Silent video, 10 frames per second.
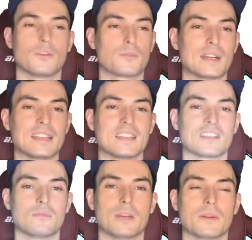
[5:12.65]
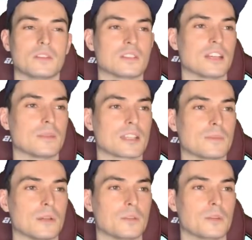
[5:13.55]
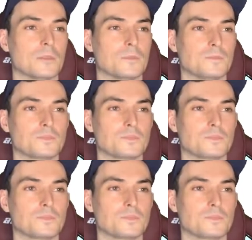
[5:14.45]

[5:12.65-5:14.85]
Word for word: got Paralysis on my opponent's Dynamax Pokemon.